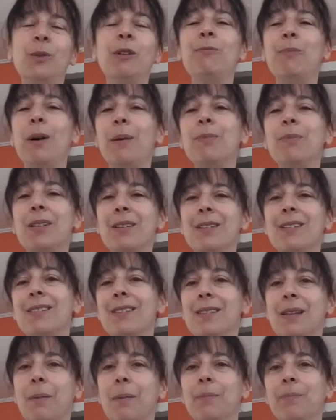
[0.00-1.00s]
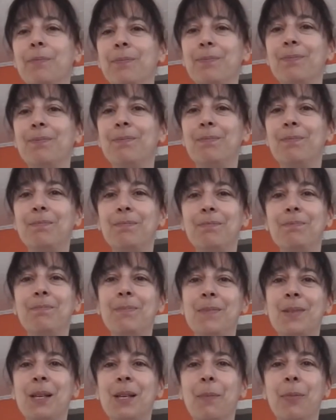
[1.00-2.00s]
bumped into some
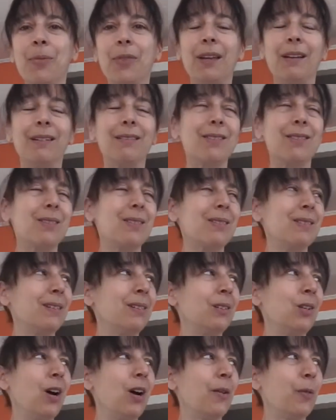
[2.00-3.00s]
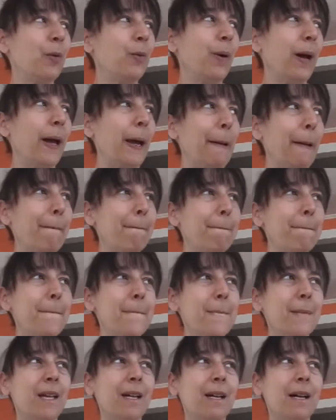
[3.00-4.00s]
things along the way.
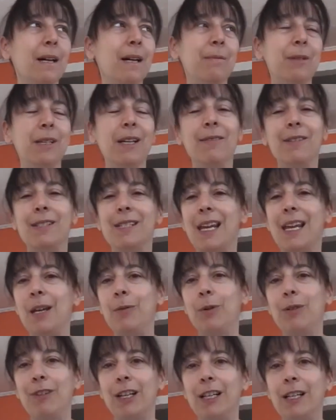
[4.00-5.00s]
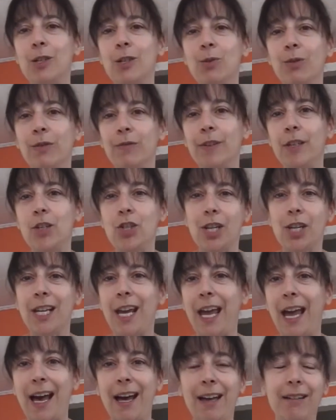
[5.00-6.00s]
The other day we ran into a fisher
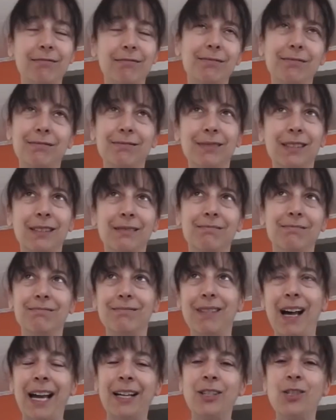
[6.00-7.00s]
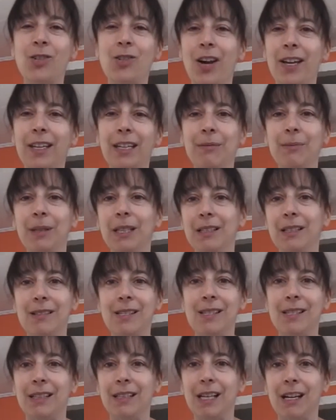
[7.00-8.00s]
cat, and I saw him, he didn't
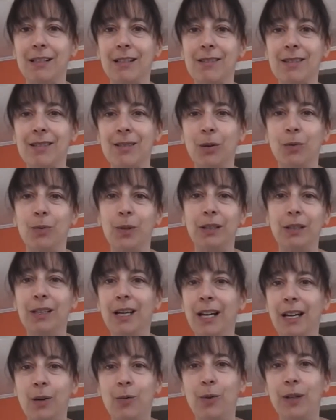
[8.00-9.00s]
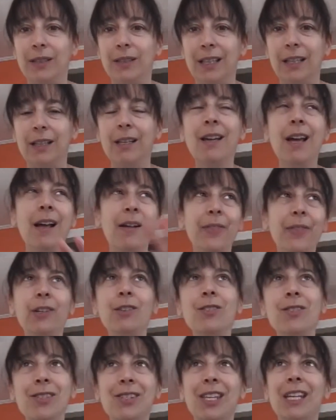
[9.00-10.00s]
see us, so we kind of went the other.
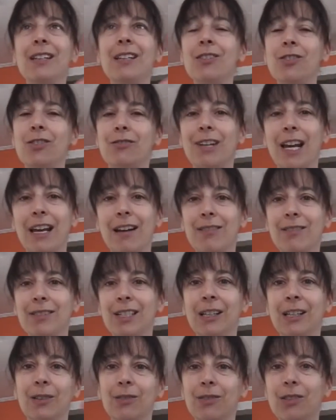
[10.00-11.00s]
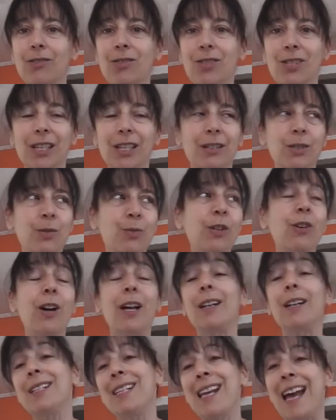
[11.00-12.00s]
There's things around, there's things. We
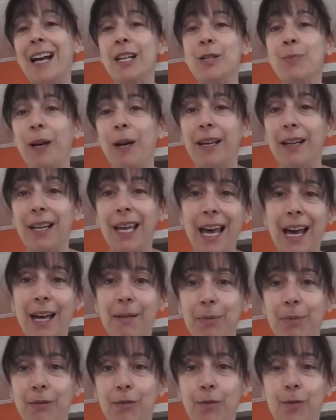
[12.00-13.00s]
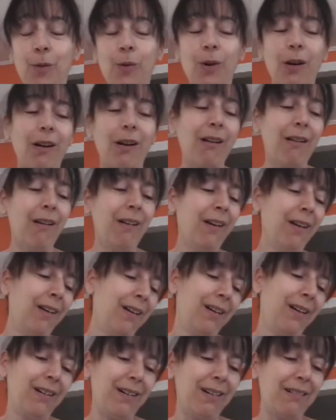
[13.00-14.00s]
got attacked by a cat before.
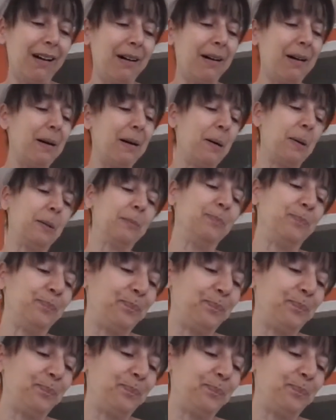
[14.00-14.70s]
I